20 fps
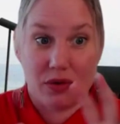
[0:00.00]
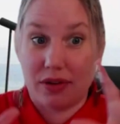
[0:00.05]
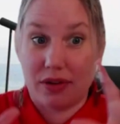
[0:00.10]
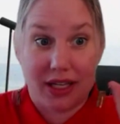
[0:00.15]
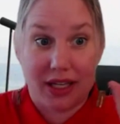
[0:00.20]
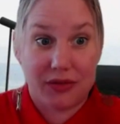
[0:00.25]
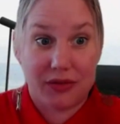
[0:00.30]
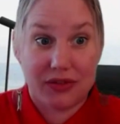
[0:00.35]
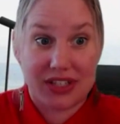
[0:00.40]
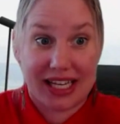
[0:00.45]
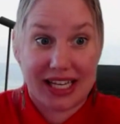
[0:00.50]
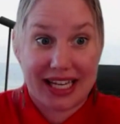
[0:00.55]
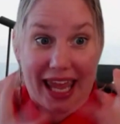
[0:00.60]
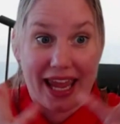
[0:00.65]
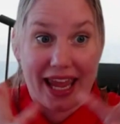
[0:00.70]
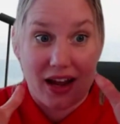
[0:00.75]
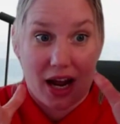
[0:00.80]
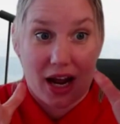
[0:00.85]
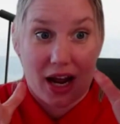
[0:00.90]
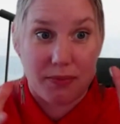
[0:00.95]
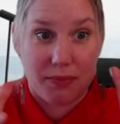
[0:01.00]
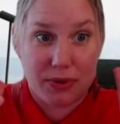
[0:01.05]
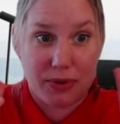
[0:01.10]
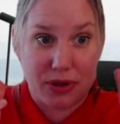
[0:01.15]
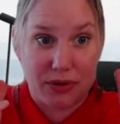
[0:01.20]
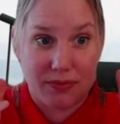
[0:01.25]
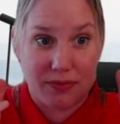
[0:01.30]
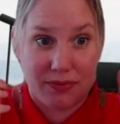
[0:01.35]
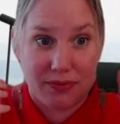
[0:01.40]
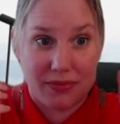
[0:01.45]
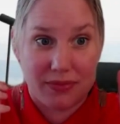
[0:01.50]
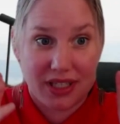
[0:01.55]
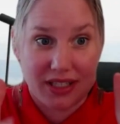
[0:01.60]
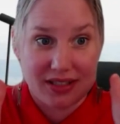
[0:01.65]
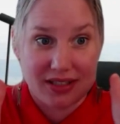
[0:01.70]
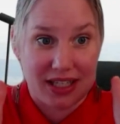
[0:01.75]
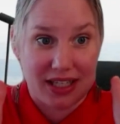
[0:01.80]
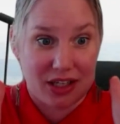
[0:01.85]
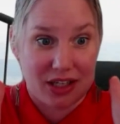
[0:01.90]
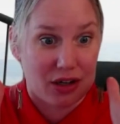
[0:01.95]
and then it was like AI boom is
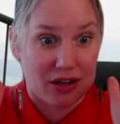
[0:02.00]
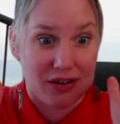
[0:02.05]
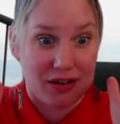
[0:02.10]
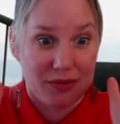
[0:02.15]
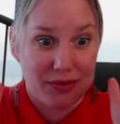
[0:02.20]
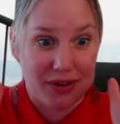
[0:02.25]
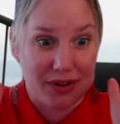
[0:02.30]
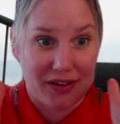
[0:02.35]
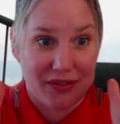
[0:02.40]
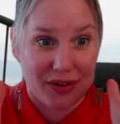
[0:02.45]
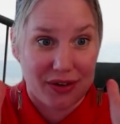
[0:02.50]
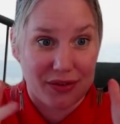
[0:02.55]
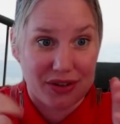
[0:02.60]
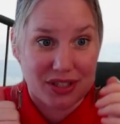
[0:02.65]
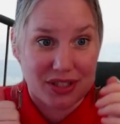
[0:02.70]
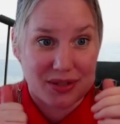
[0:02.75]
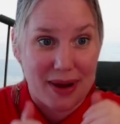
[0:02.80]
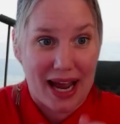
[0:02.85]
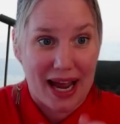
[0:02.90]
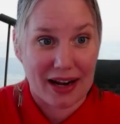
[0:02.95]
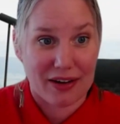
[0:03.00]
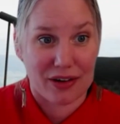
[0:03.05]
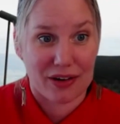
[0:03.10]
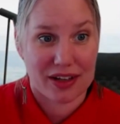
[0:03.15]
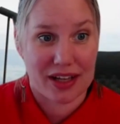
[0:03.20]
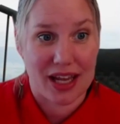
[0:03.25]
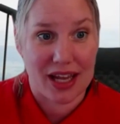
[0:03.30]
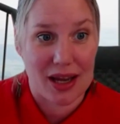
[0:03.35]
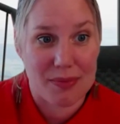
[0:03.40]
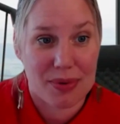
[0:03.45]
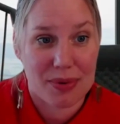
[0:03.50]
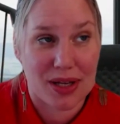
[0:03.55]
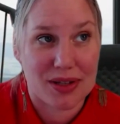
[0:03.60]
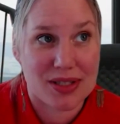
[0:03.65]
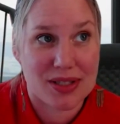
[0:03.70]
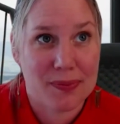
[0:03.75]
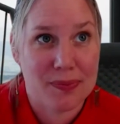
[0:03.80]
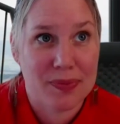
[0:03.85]
here when everyone's back on campus.